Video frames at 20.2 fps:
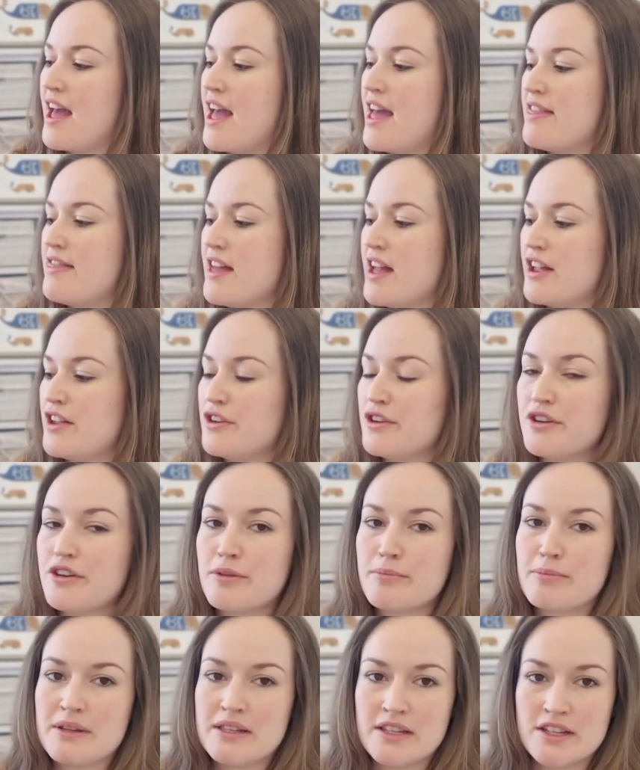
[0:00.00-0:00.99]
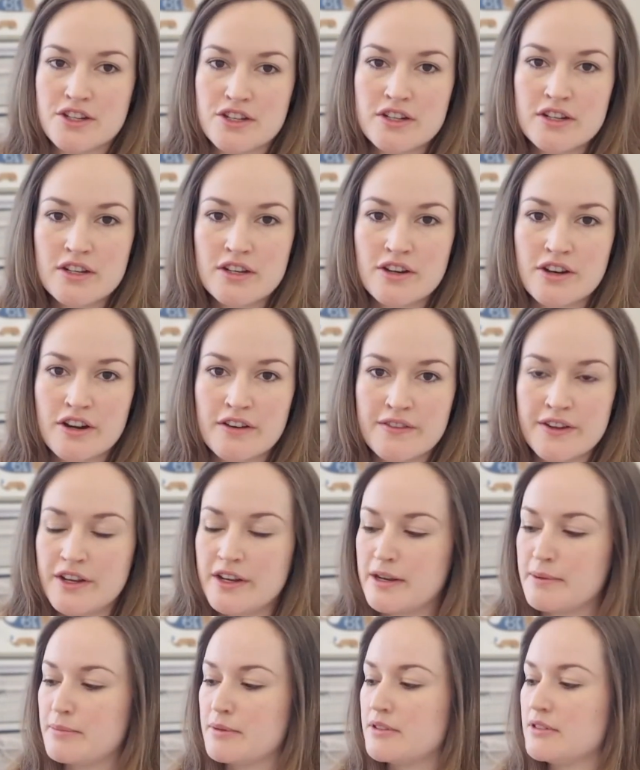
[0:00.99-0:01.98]
and then you position it over
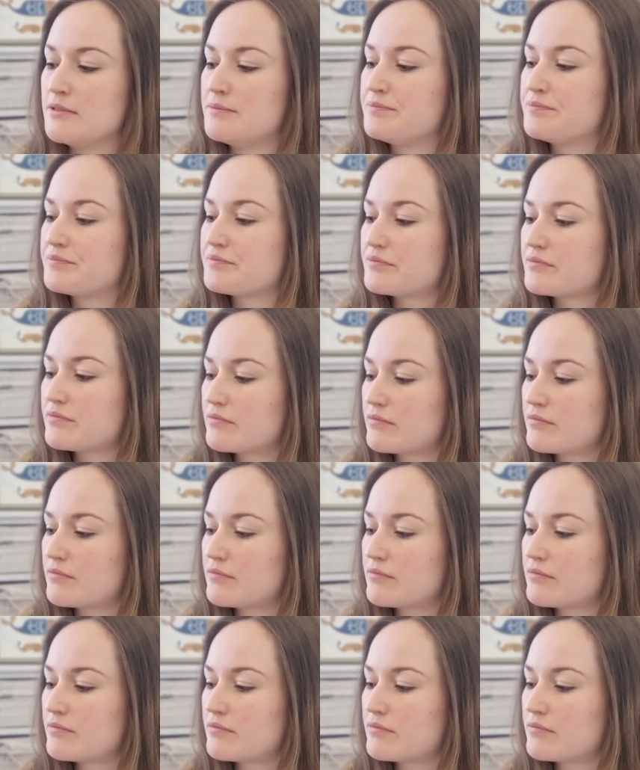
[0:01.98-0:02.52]
your nipple,